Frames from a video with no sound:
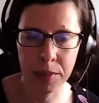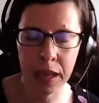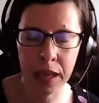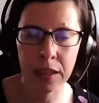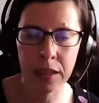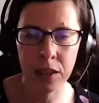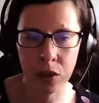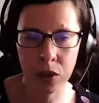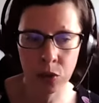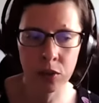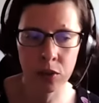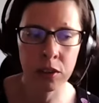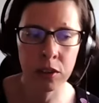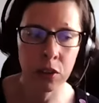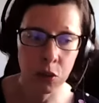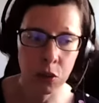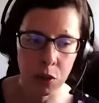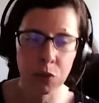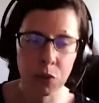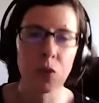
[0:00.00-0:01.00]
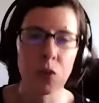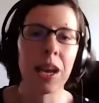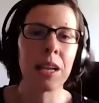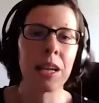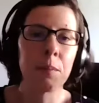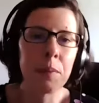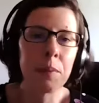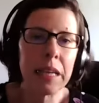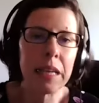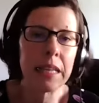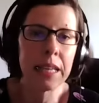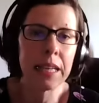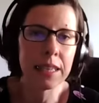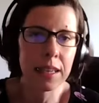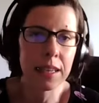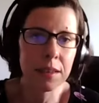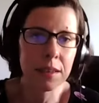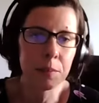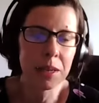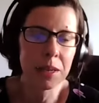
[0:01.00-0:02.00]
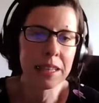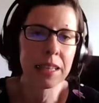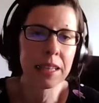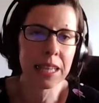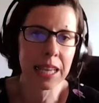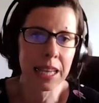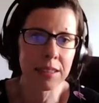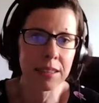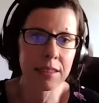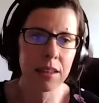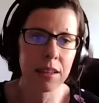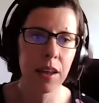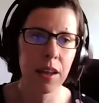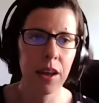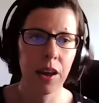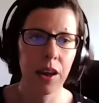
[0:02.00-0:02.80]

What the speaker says: get that consistent revenue and be a little less